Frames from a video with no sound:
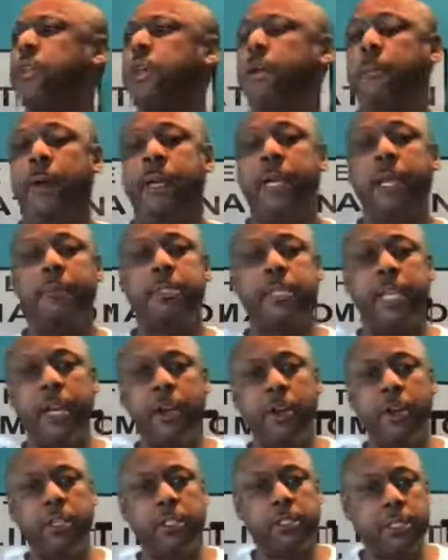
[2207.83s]
My name is
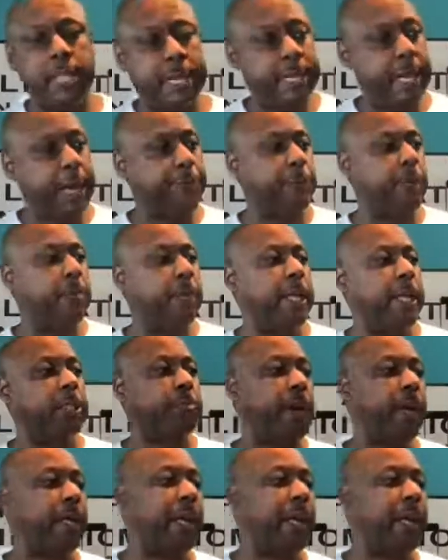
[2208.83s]
Eric, signing out from the Blanks Spot.